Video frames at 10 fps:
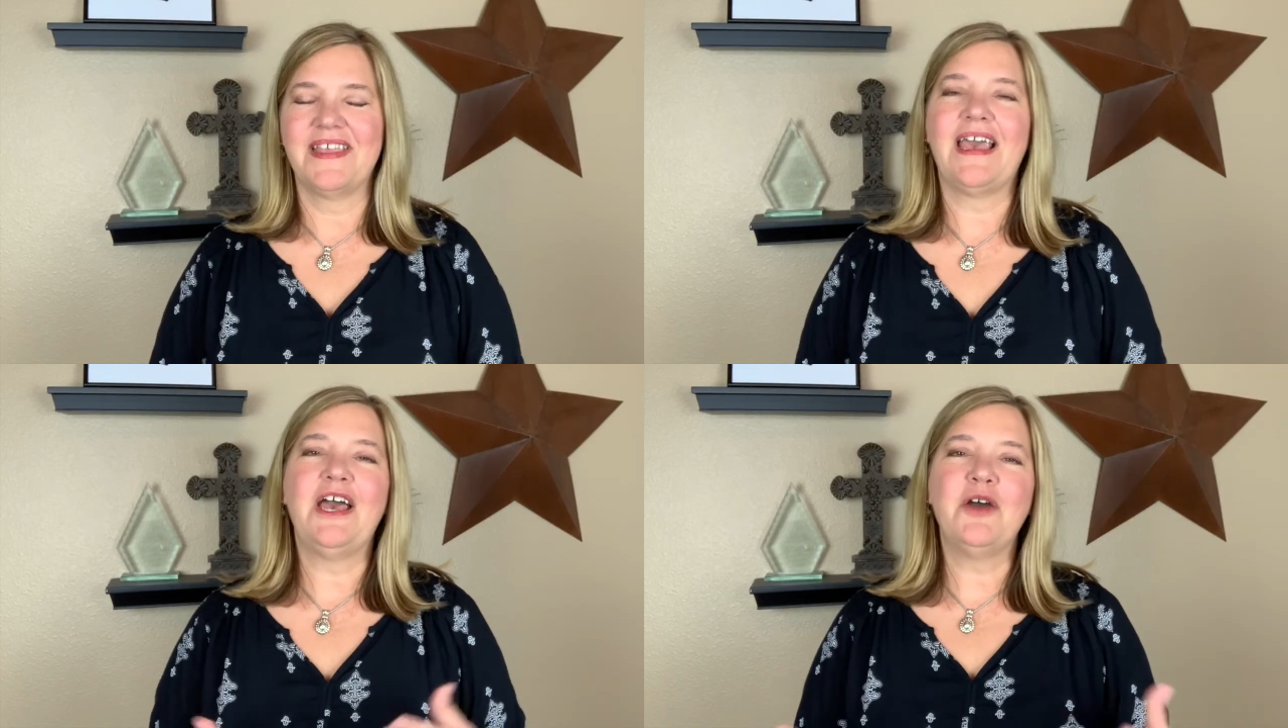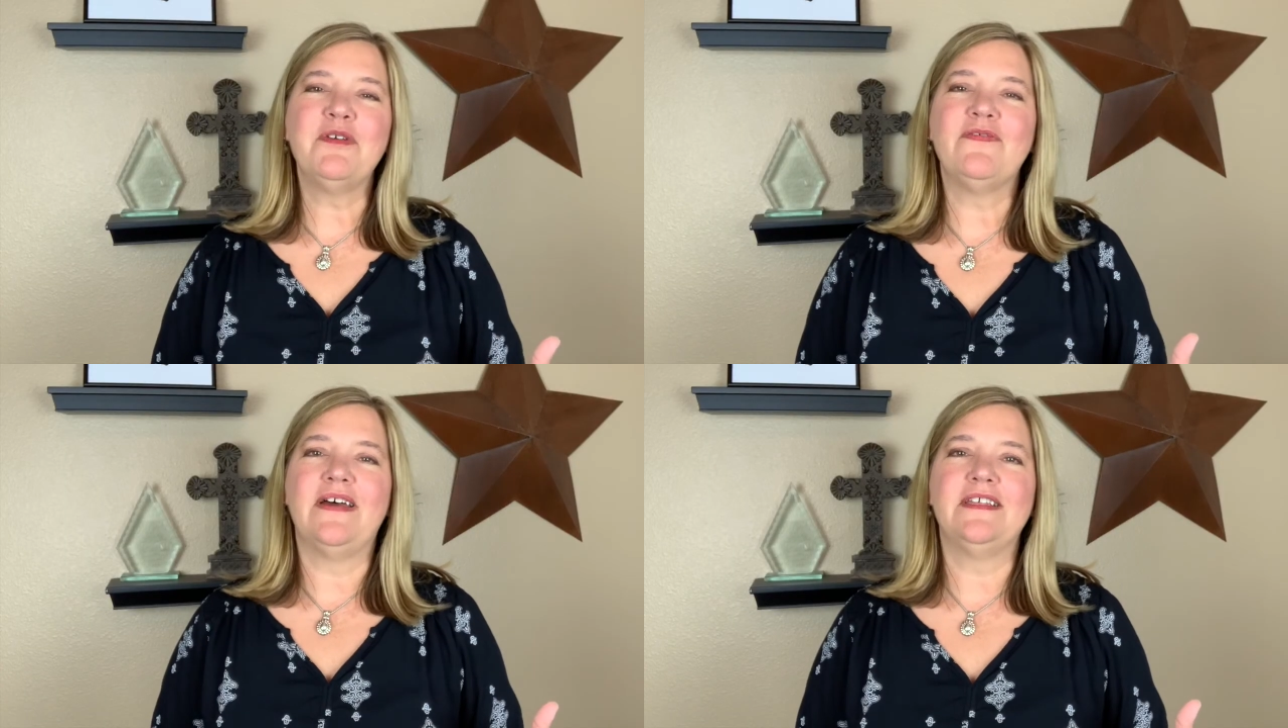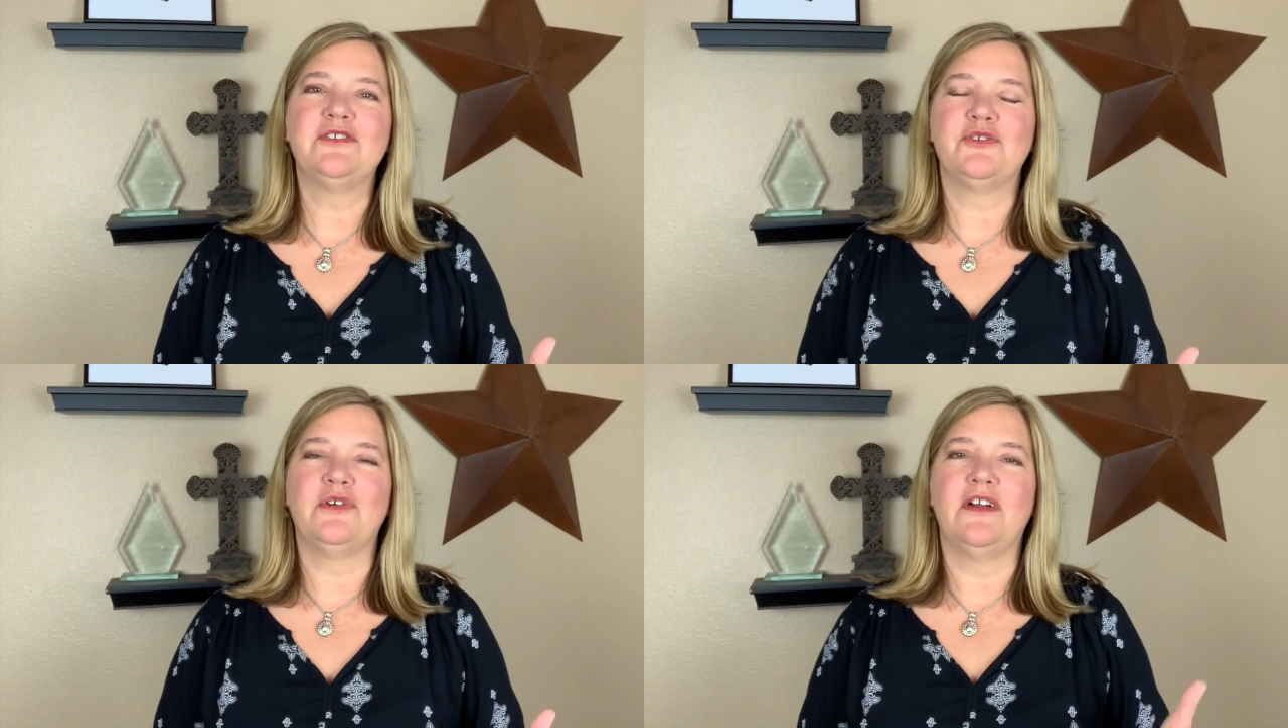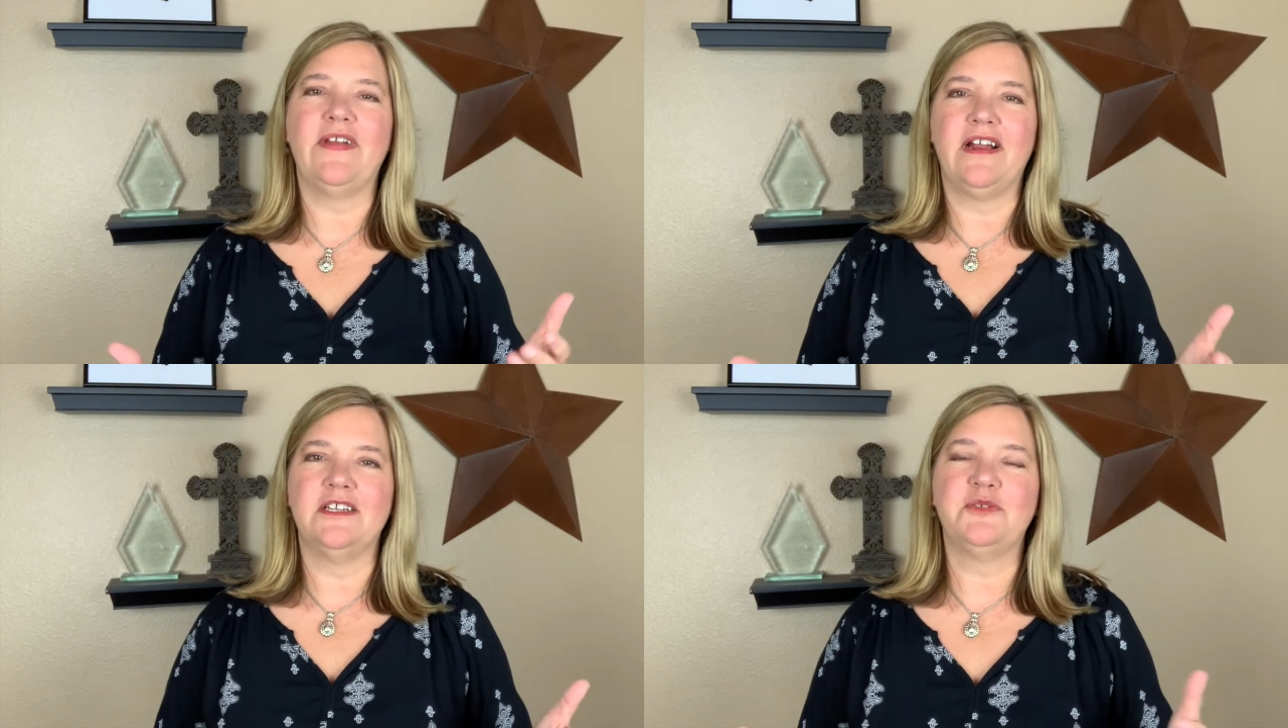I hope you found this tour of
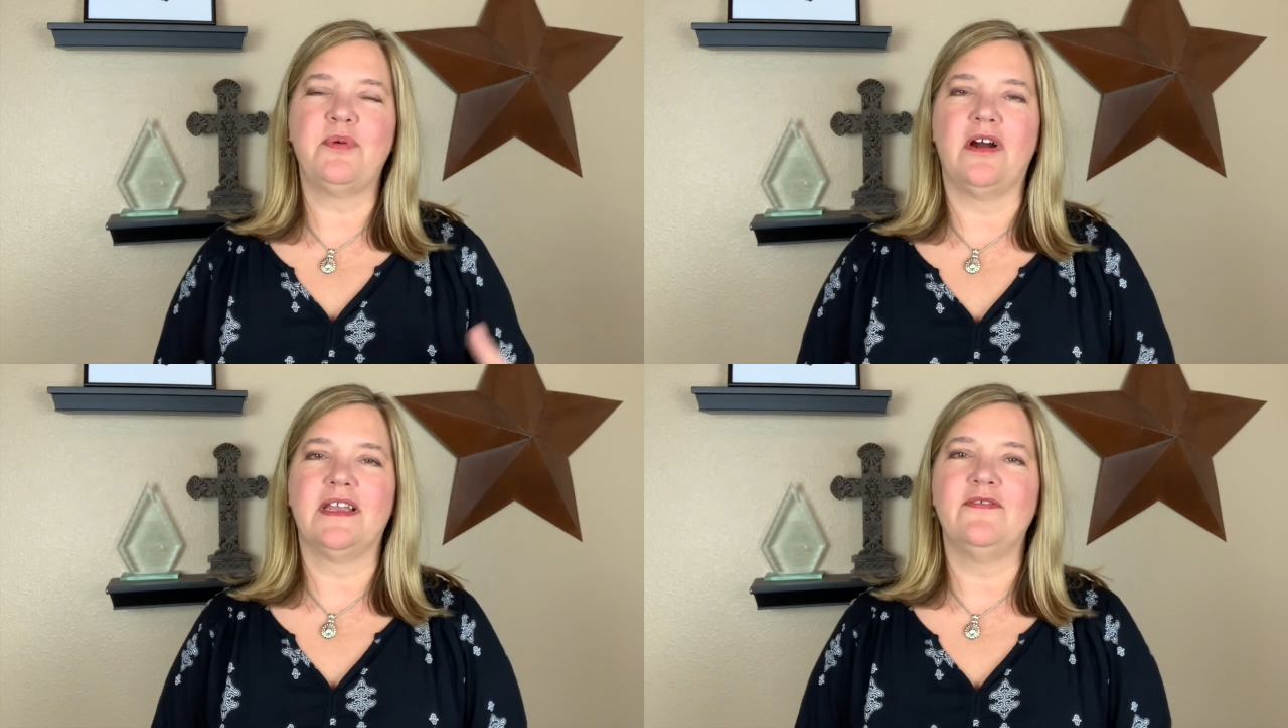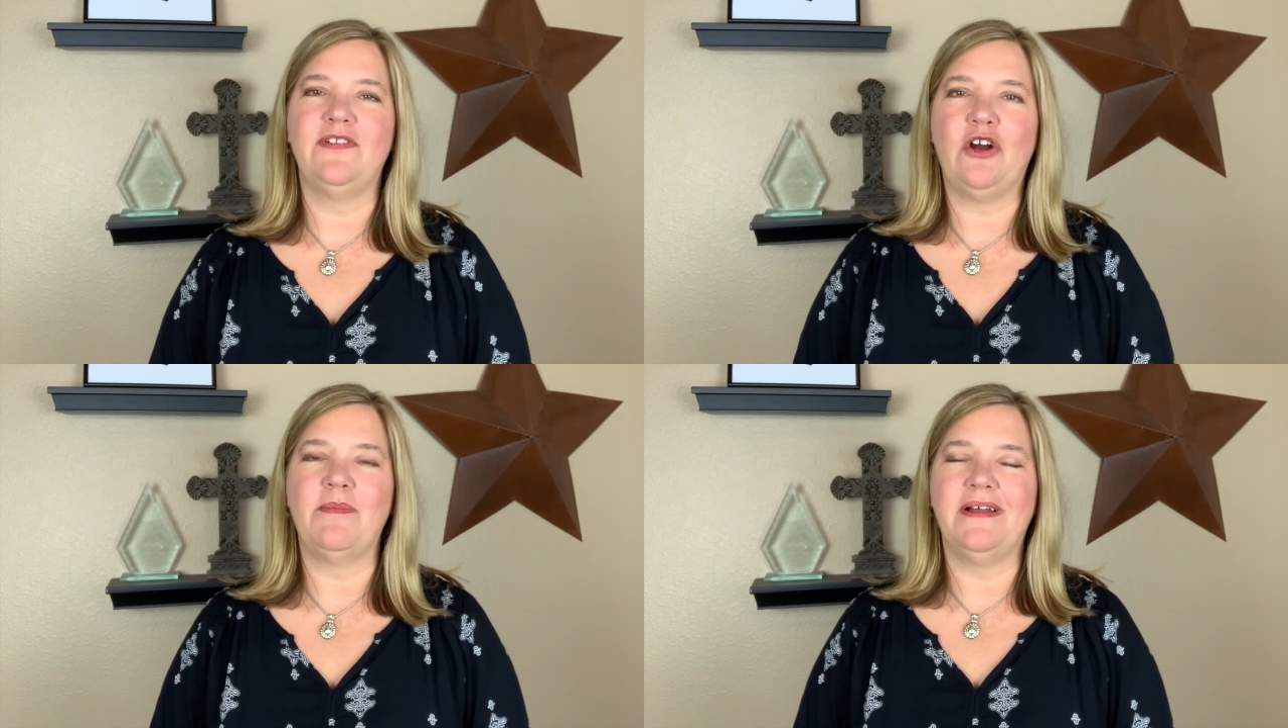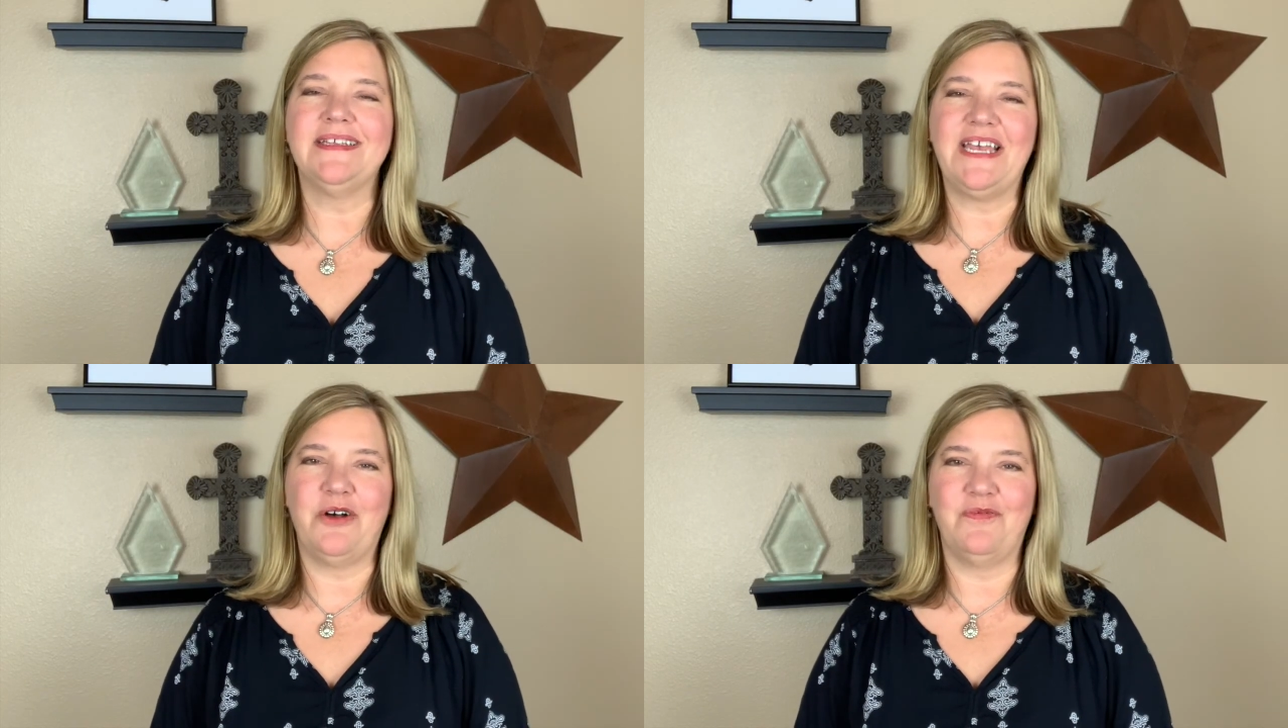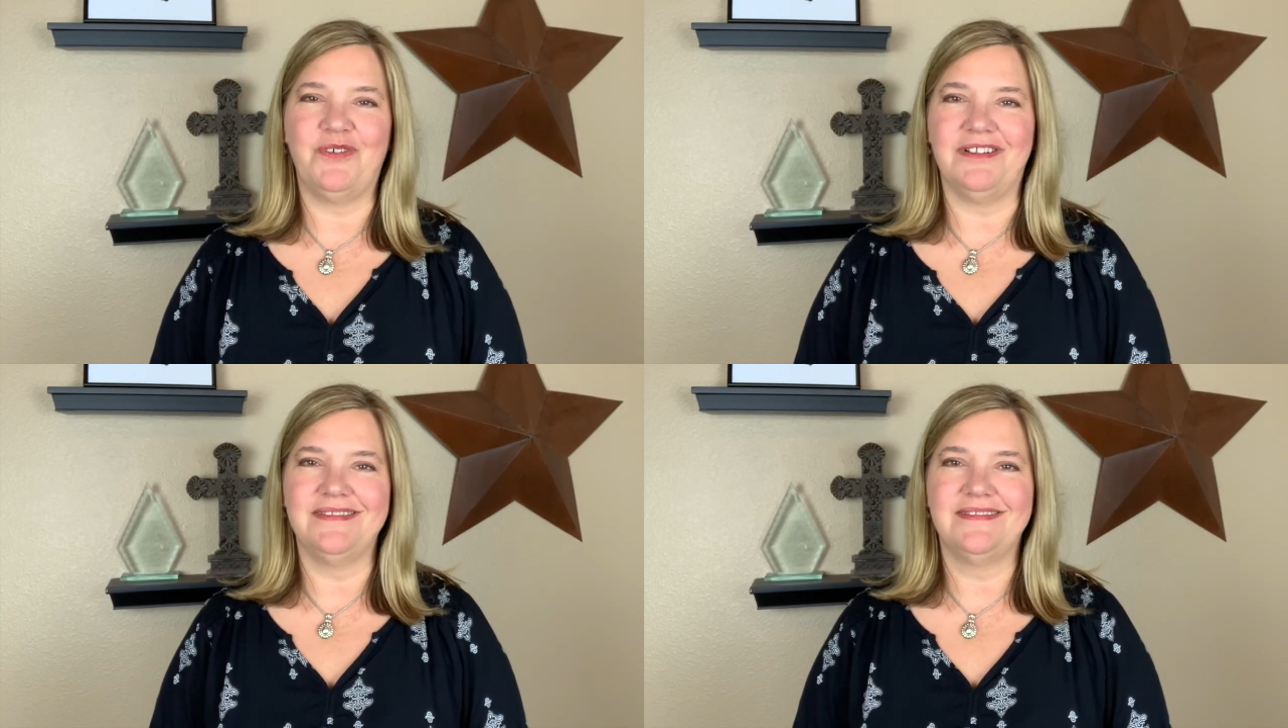Heritage Park in Flower Mound helpful.